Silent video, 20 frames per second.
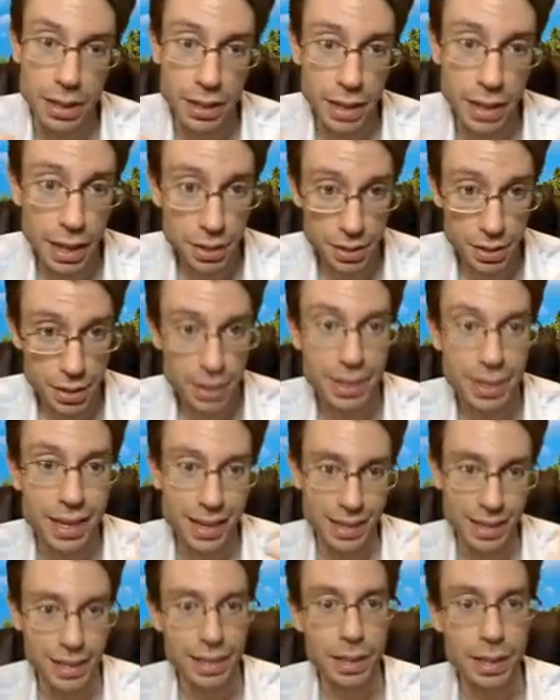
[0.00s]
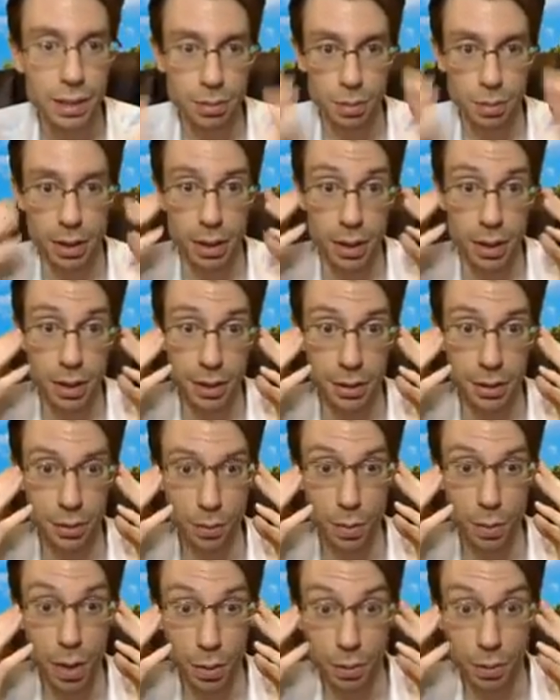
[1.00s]
And that's the idea behind
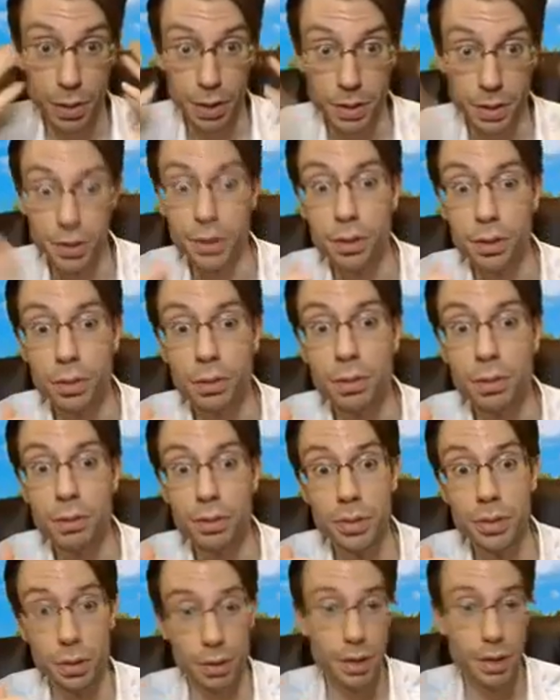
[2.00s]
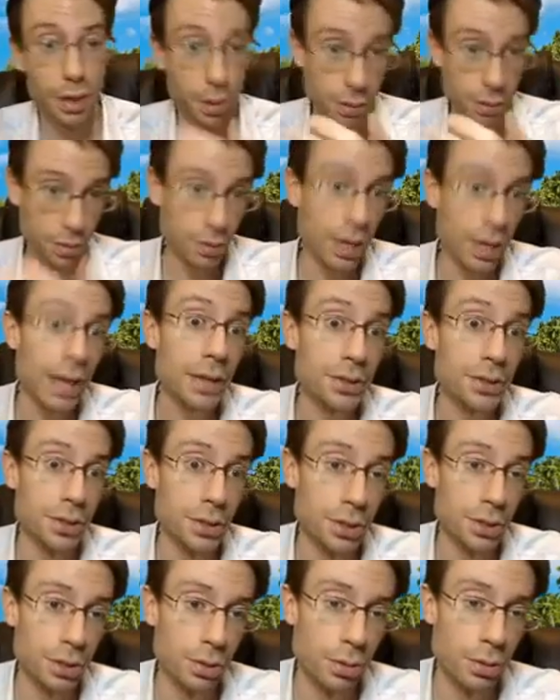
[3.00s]
what we do during our
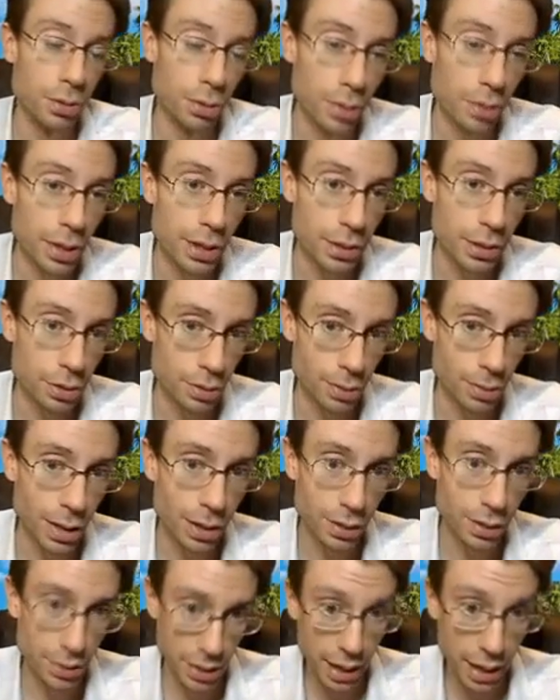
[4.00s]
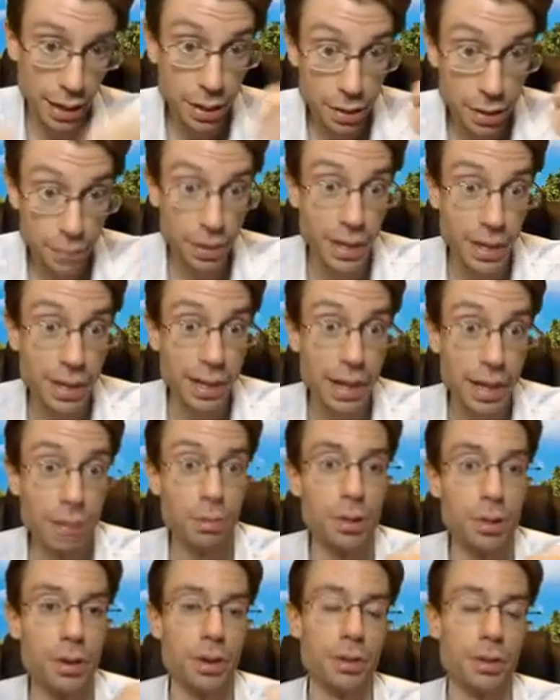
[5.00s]
classes through the week as well, is activating that
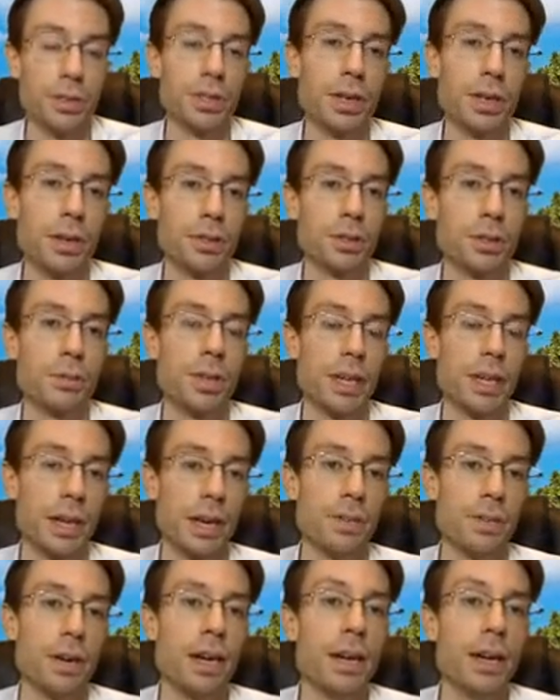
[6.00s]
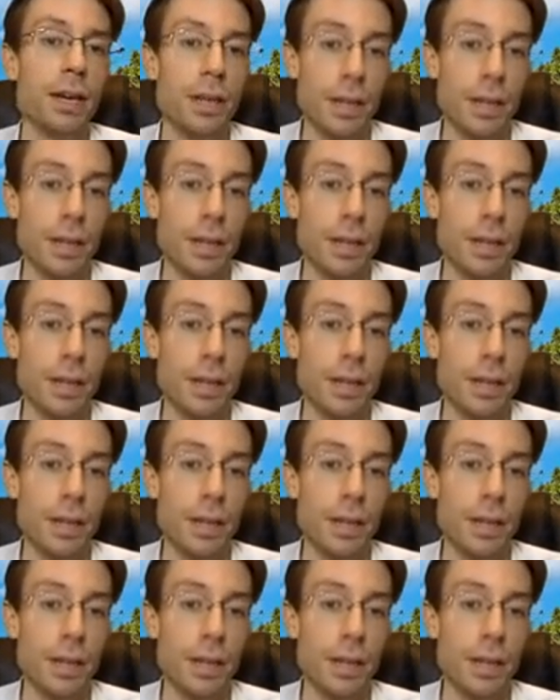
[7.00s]
within ourselves so we can have a